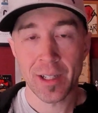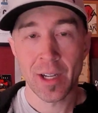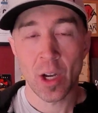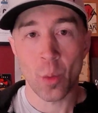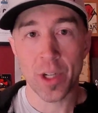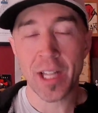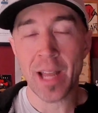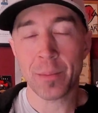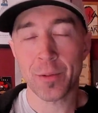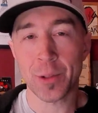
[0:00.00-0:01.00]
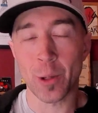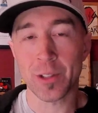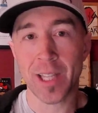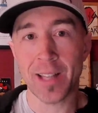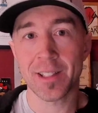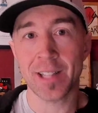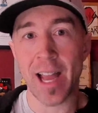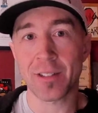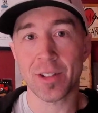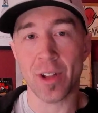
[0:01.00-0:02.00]
what type of strokes gained
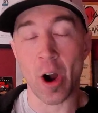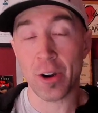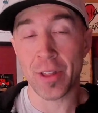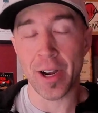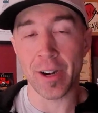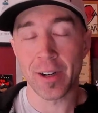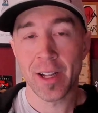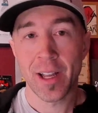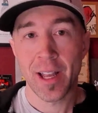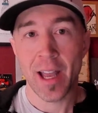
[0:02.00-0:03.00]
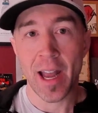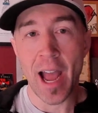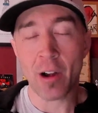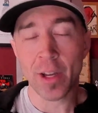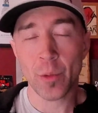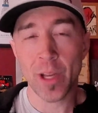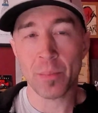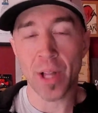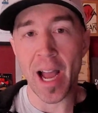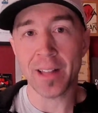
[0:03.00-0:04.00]
stats are there, and how can we
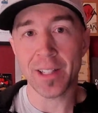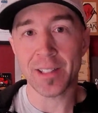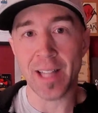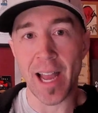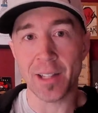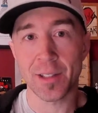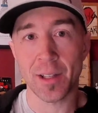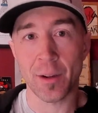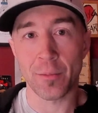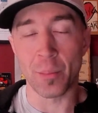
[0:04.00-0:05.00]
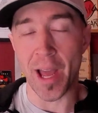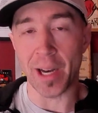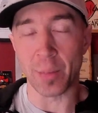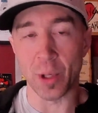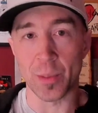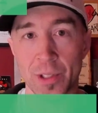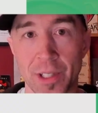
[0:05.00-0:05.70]
apply these stats for betting purposes.